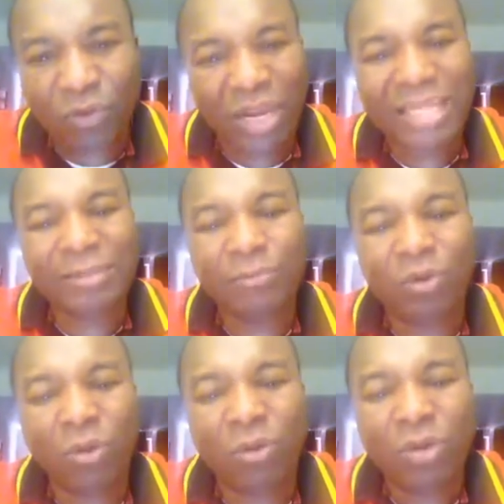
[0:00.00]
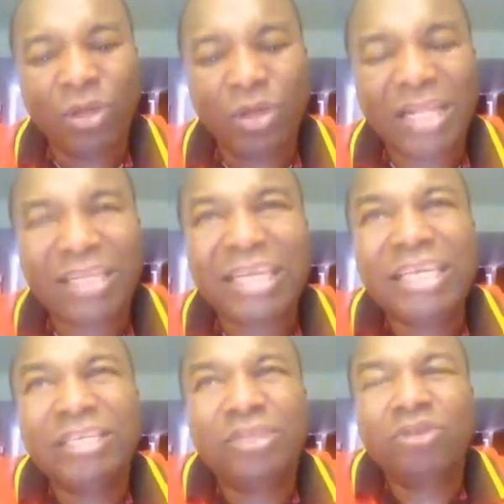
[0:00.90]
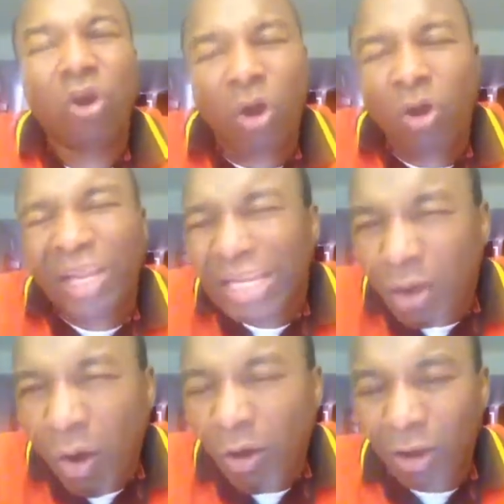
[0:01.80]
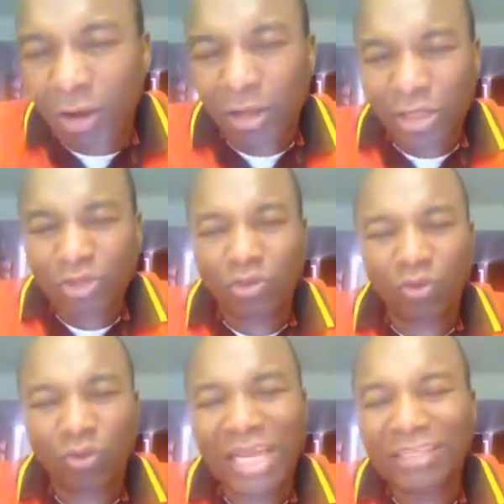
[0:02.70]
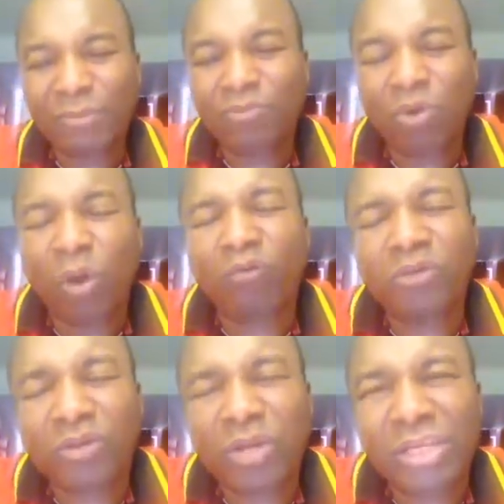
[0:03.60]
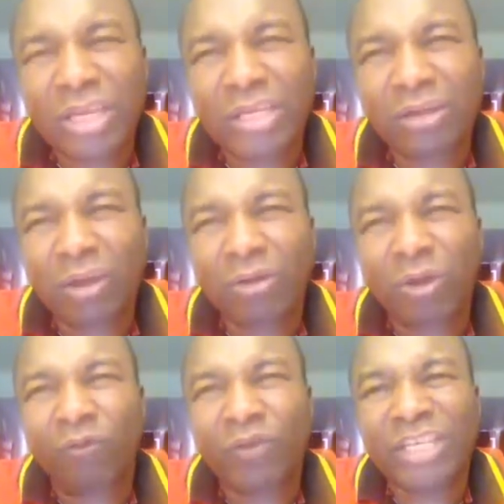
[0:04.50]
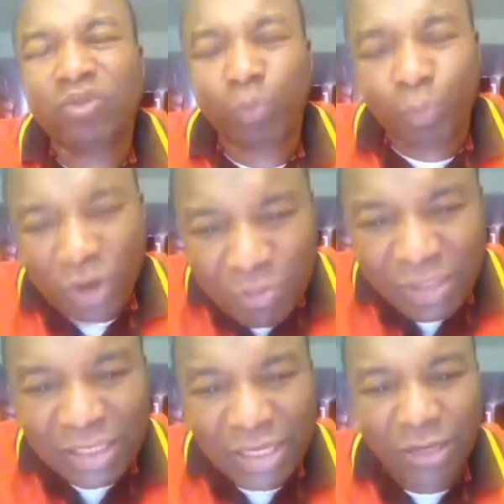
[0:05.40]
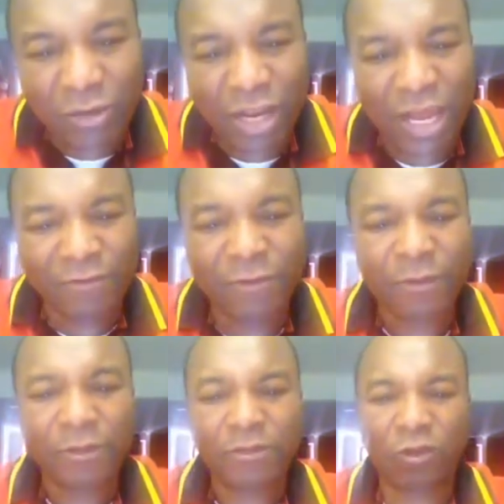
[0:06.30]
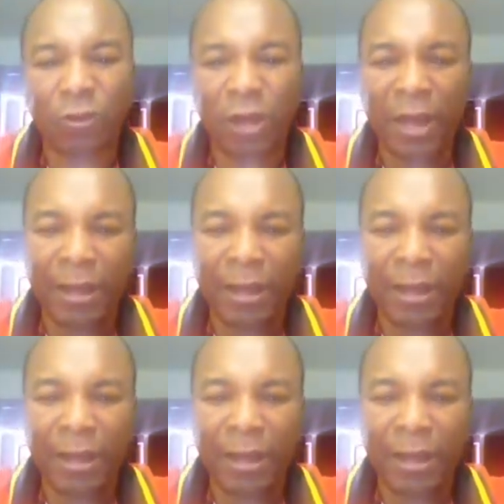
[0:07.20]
let him know that he is your all in all, to let him know of his supremacy in your life. So,